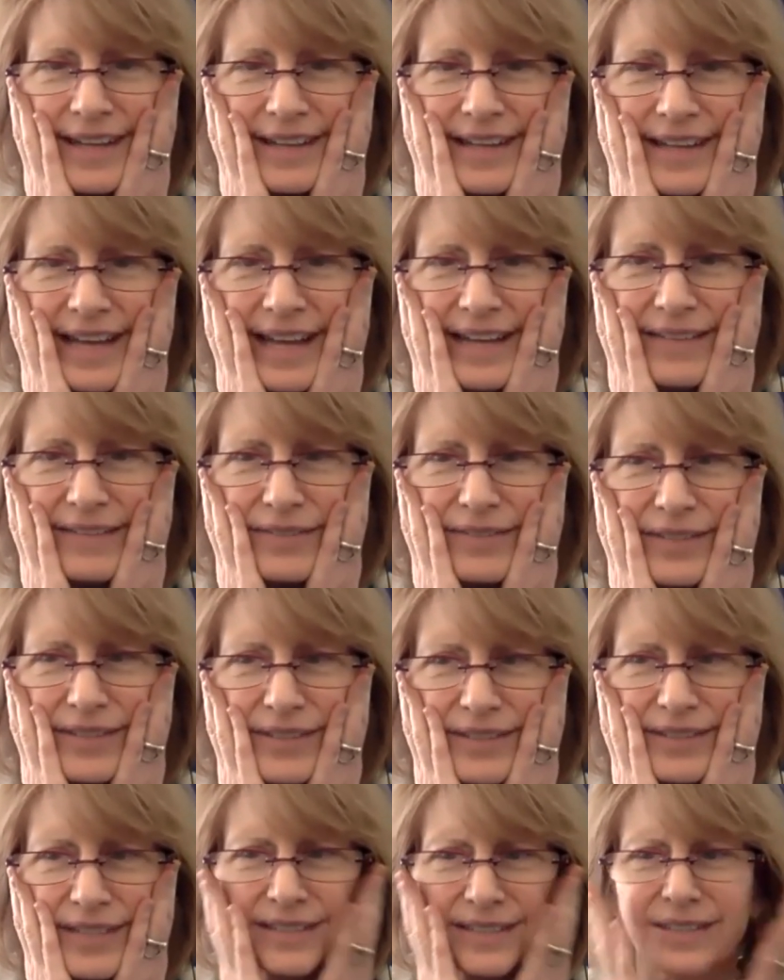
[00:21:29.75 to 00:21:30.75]
That
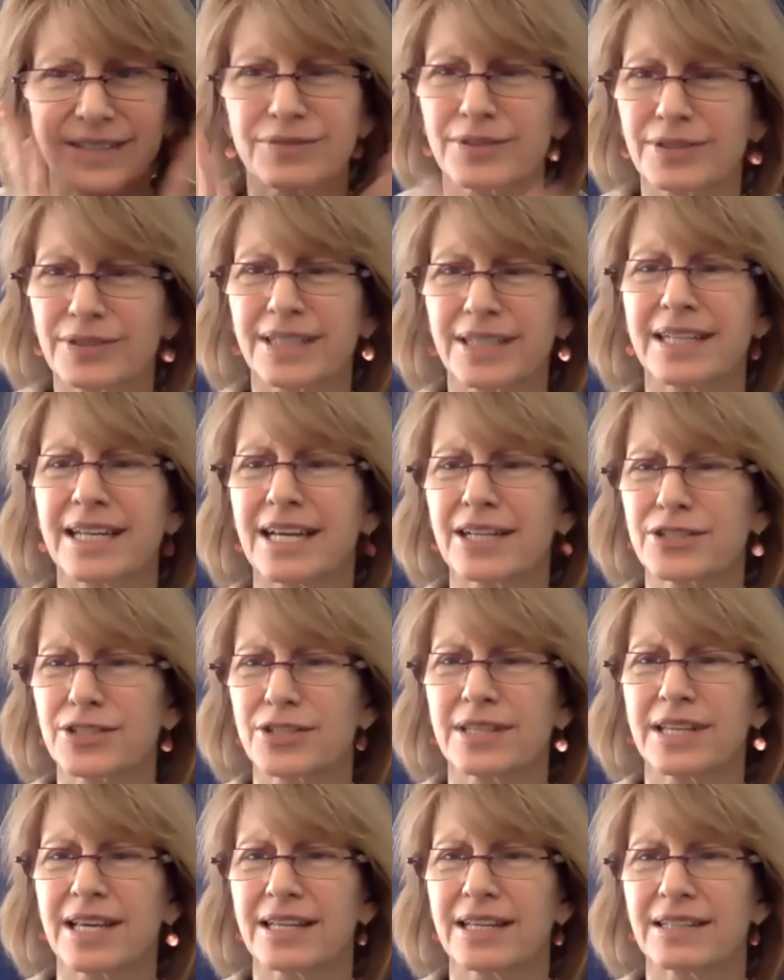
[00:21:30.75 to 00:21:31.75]
feels a different
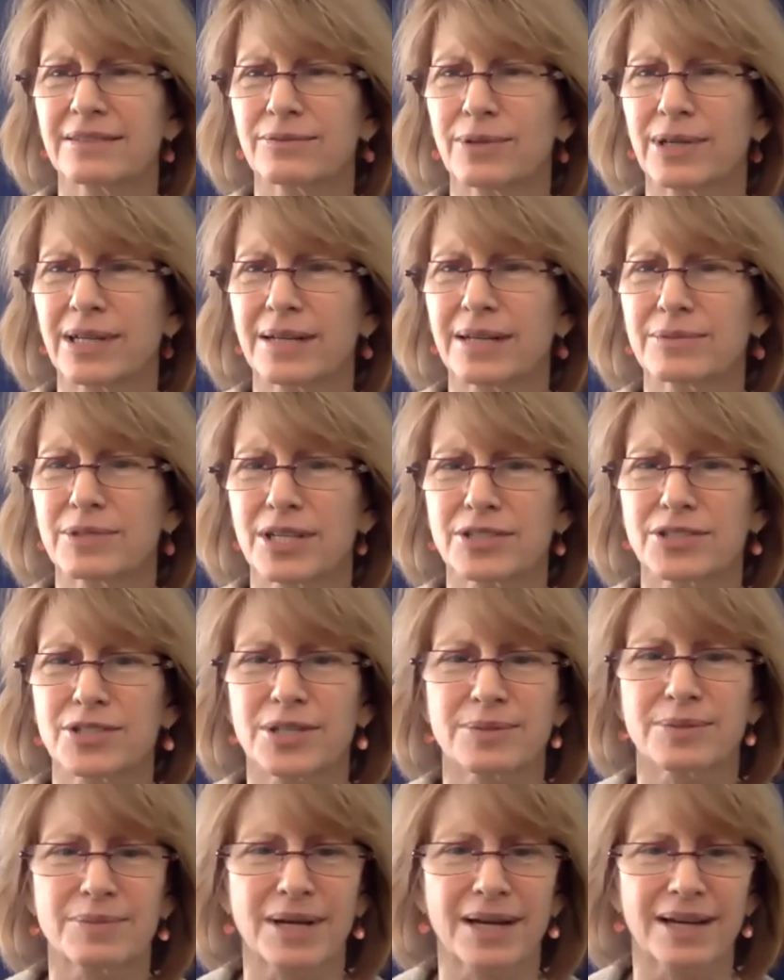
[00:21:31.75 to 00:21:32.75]
connection than when I'm
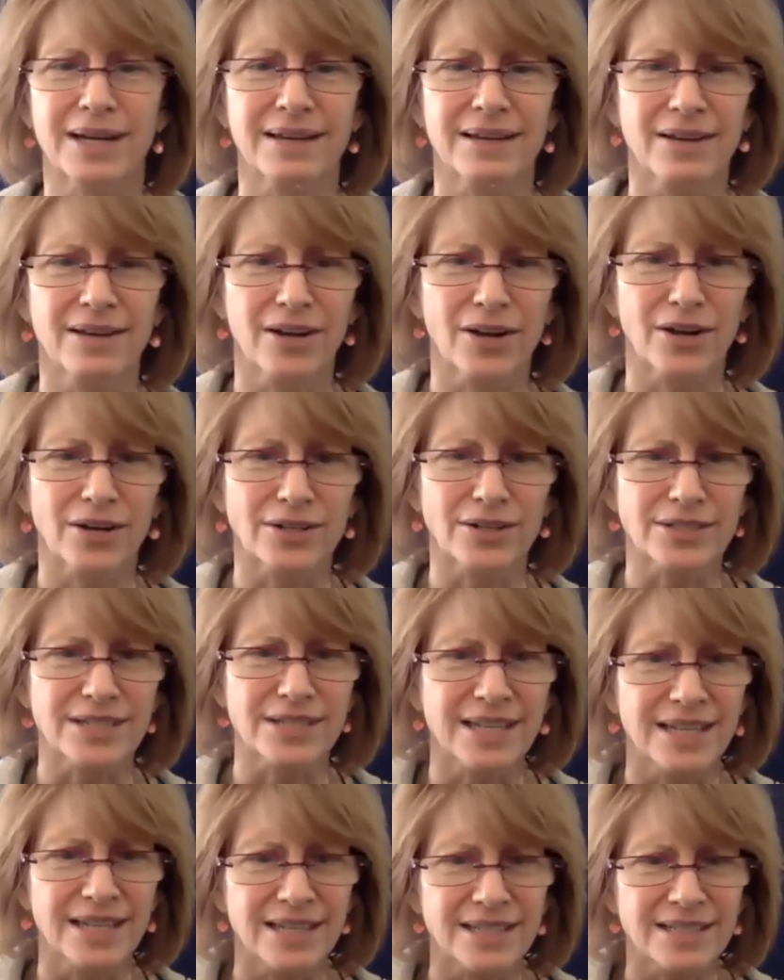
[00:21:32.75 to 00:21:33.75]
touching my heart.
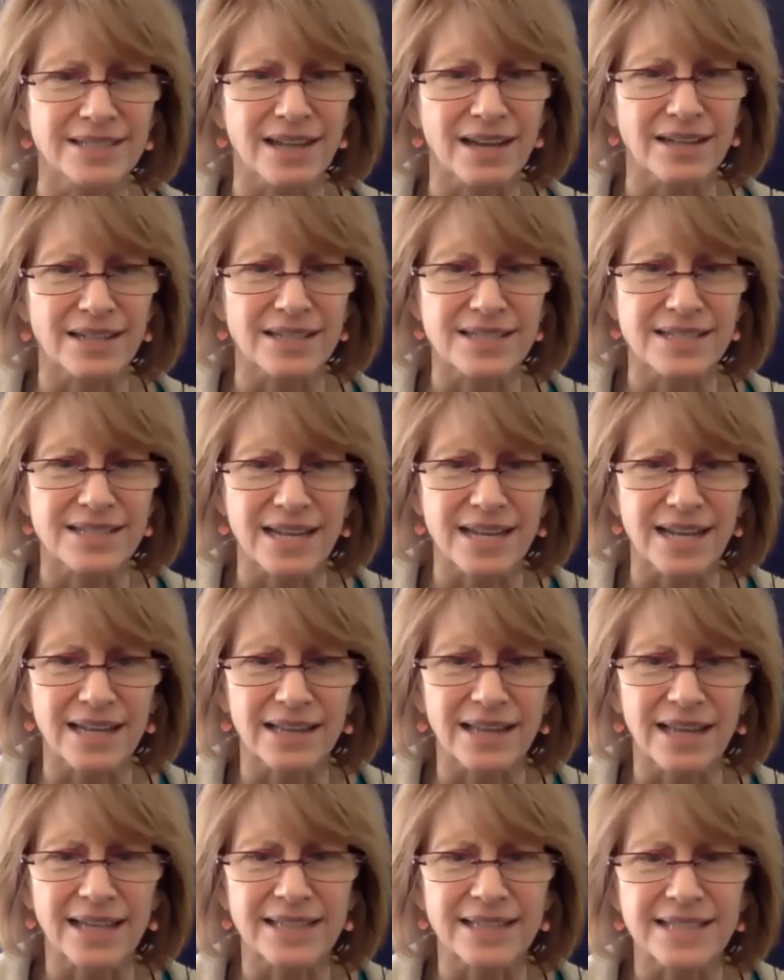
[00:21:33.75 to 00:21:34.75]
Donna said I
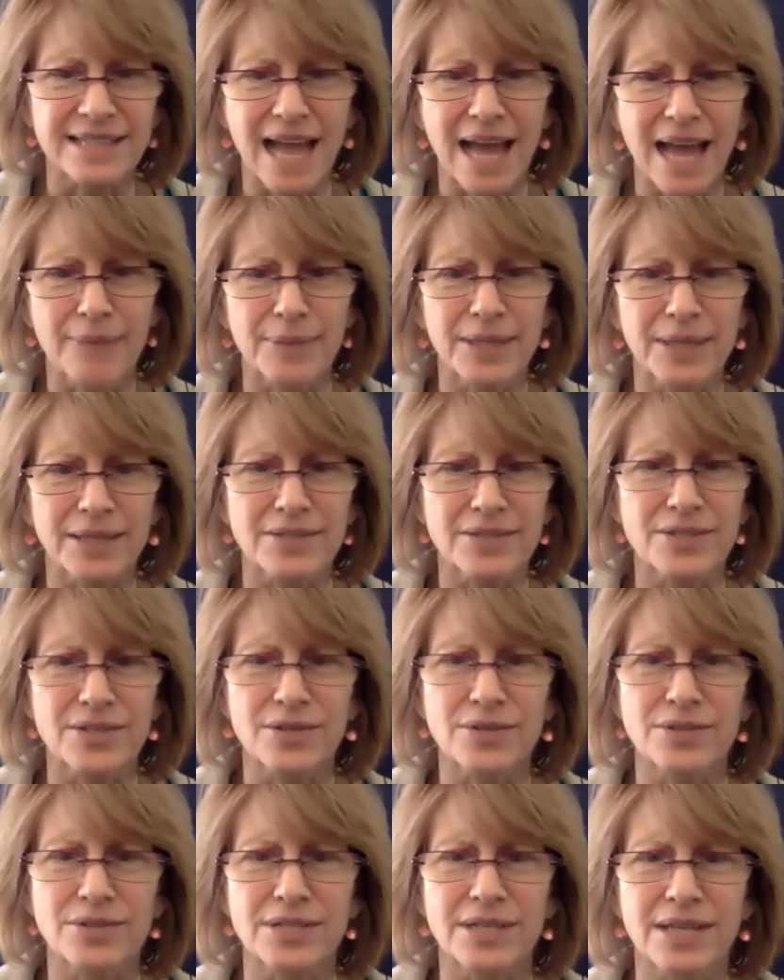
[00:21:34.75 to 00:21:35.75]
like tapping
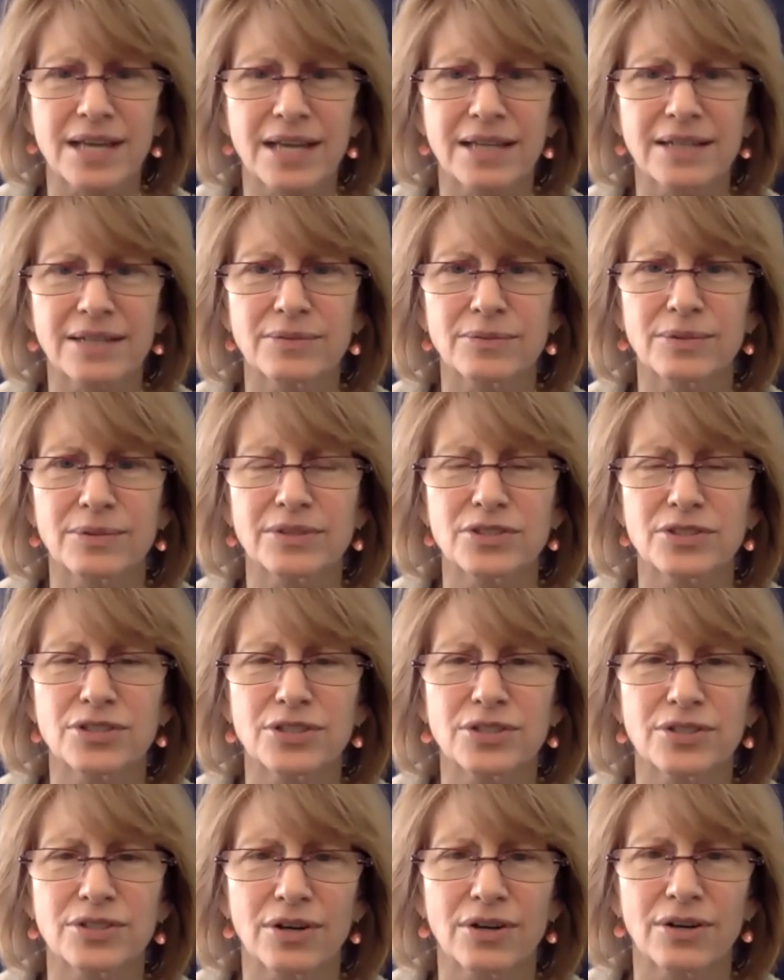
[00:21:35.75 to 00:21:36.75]
associated with
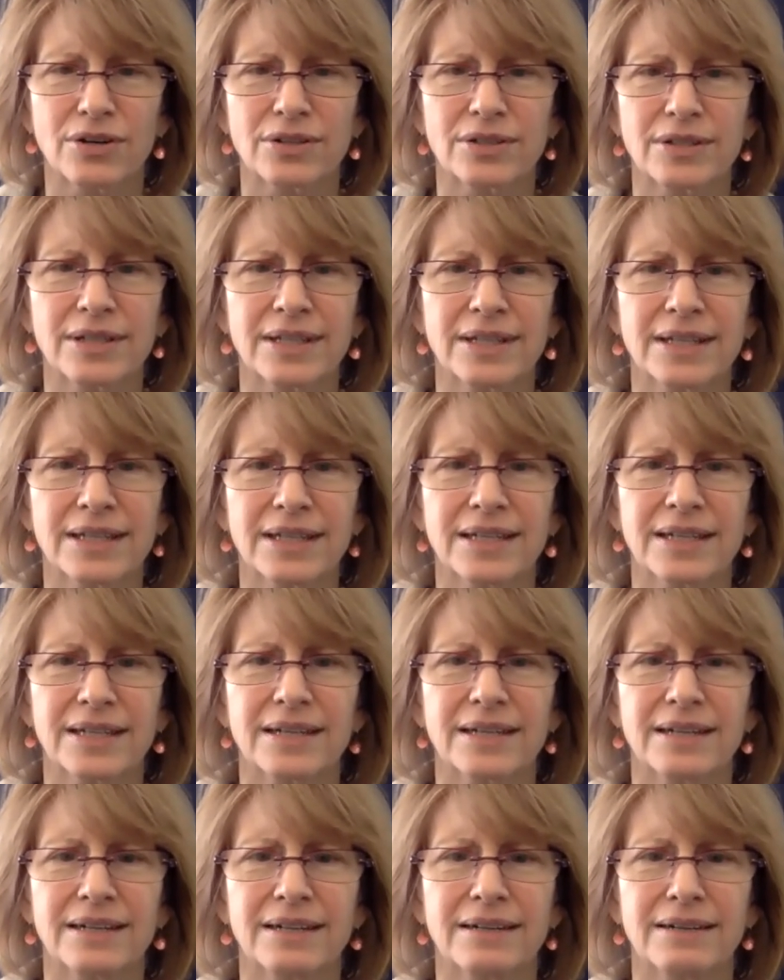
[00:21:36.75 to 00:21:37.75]
Qigong.
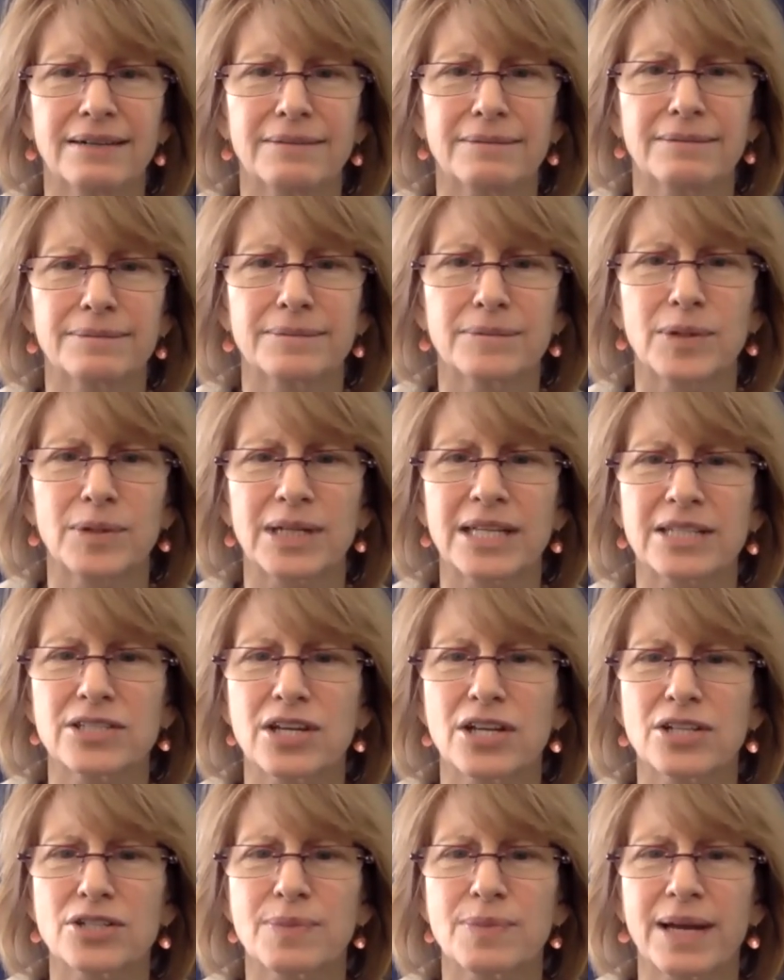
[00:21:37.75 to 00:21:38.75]
When I
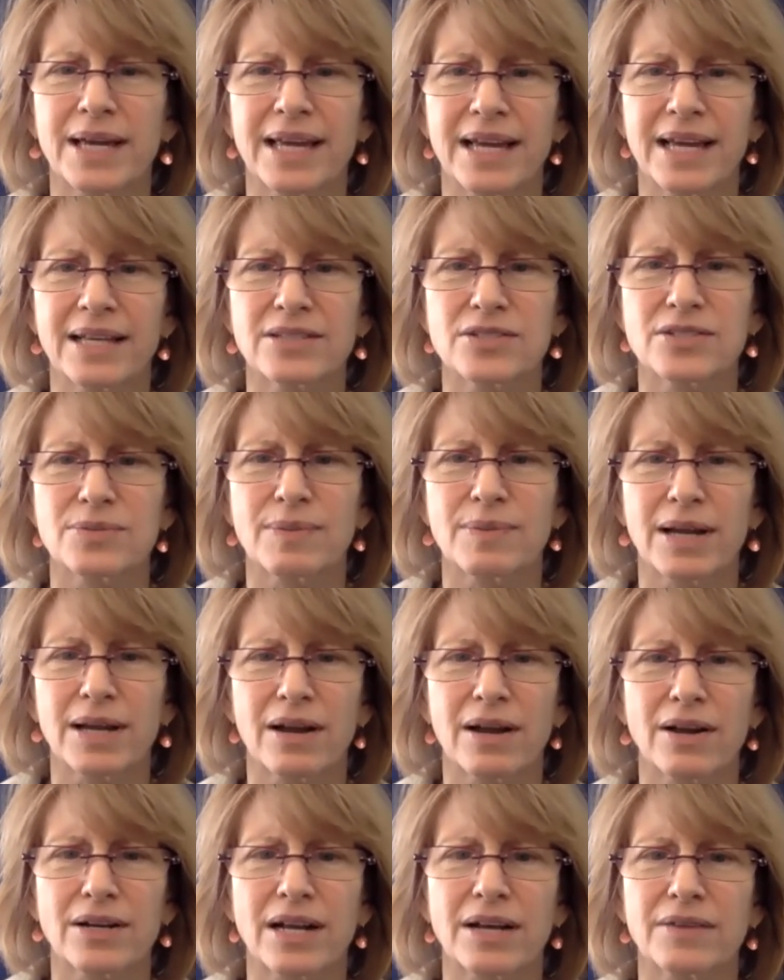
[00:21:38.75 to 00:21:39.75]
touch my hands to my
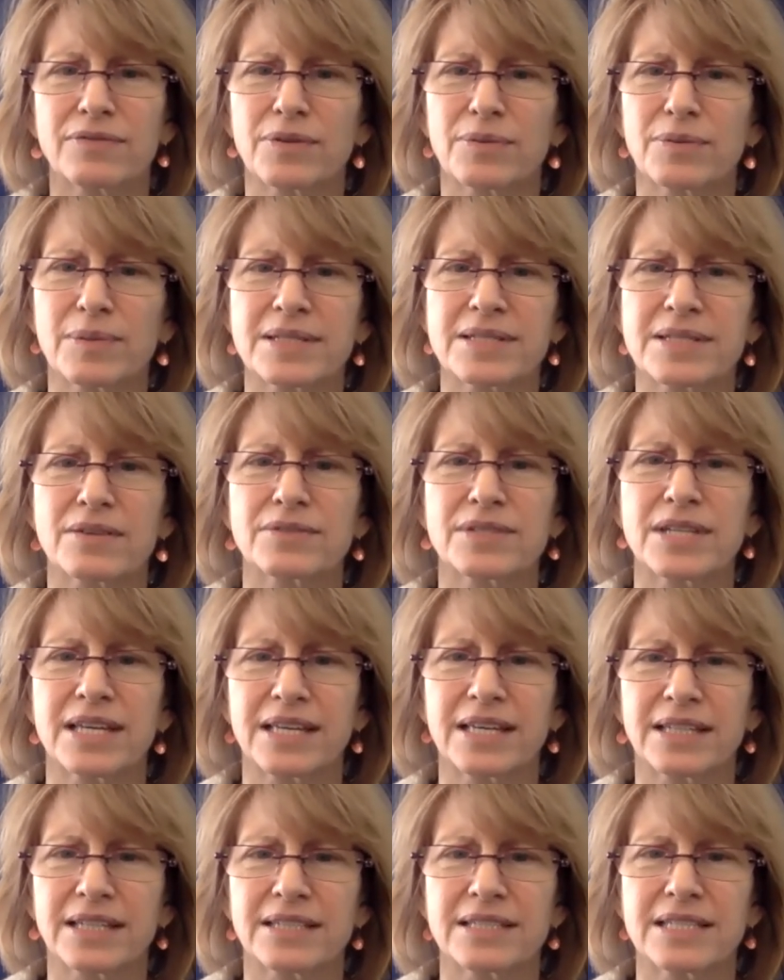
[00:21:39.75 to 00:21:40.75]
heart, I feel myself
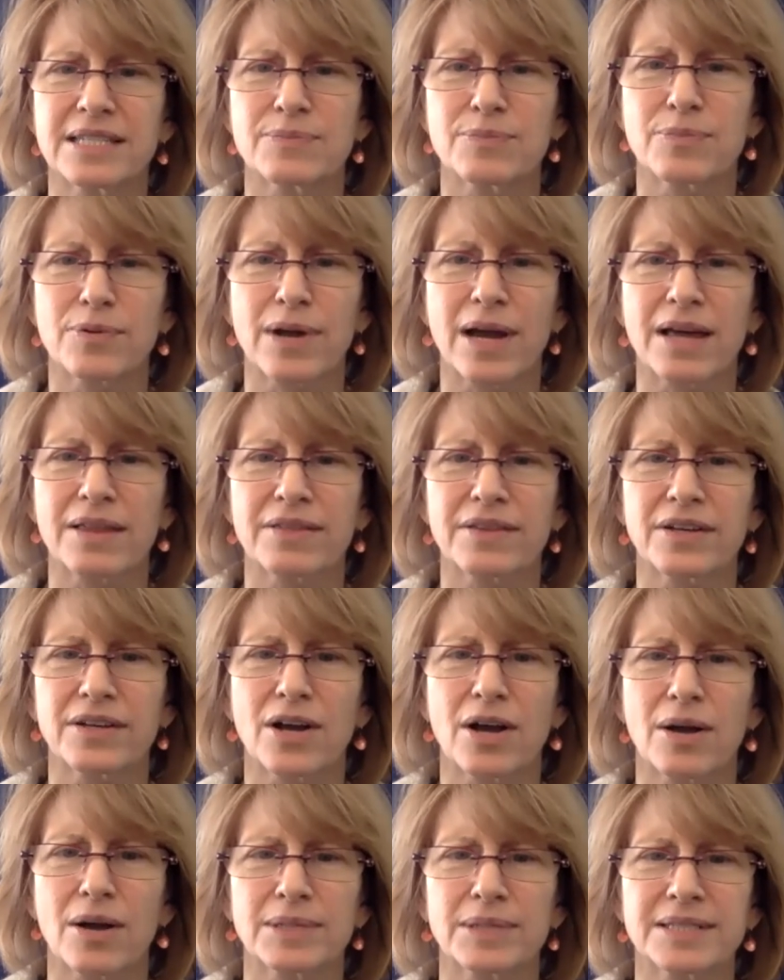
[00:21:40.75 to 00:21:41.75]
taking a deep breath and
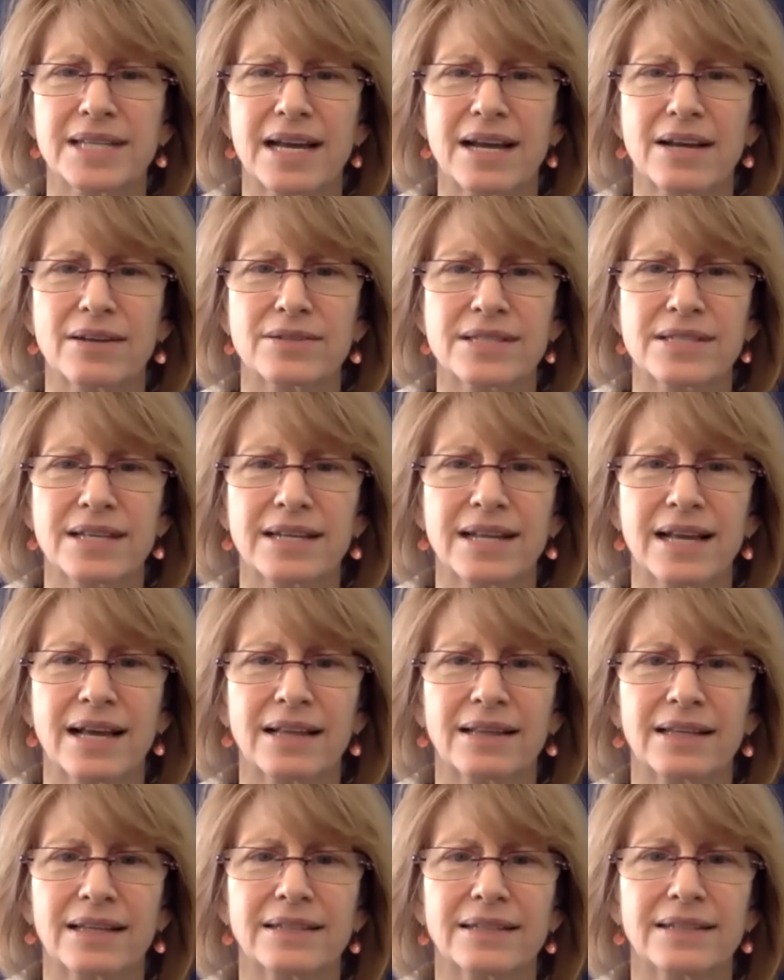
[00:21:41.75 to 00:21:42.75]
calming down, said
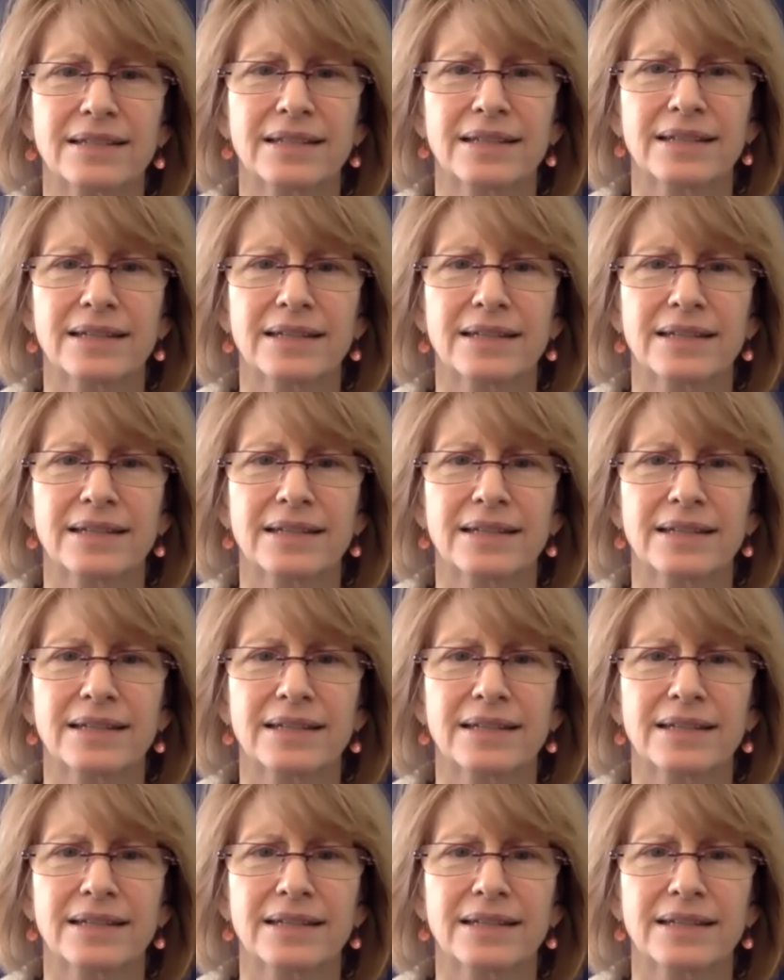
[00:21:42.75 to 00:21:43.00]
Ellen.